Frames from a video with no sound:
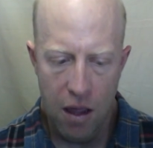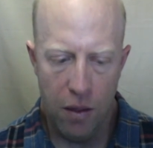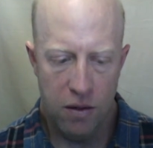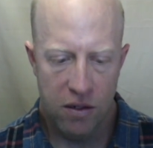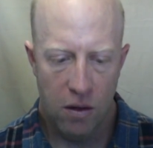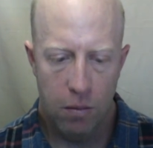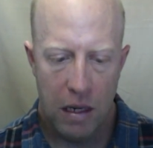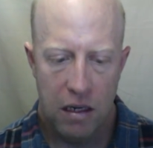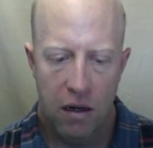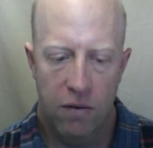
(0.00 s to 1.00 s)
There's so
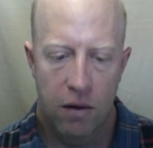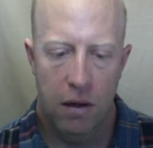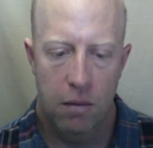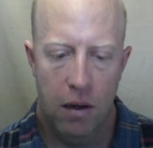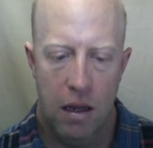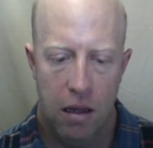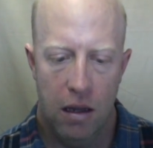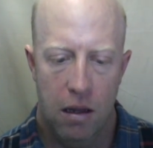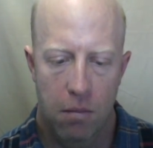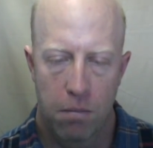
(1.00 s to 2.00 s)
many different
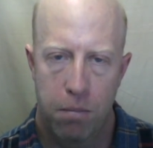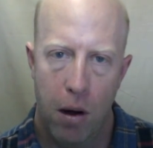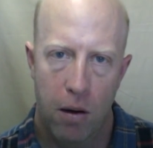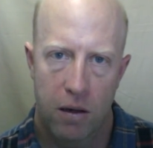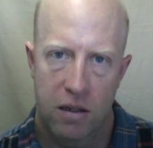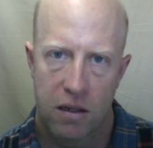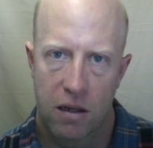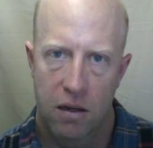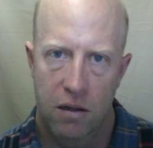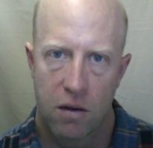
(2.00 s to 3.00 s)
parts
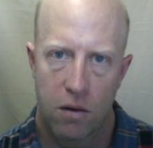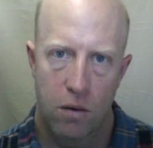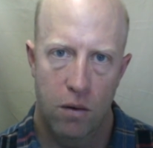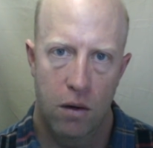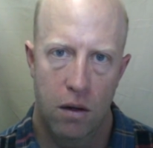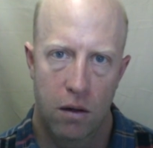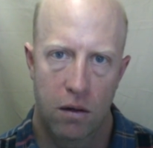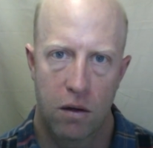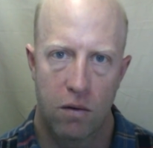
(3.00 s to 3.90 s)
to to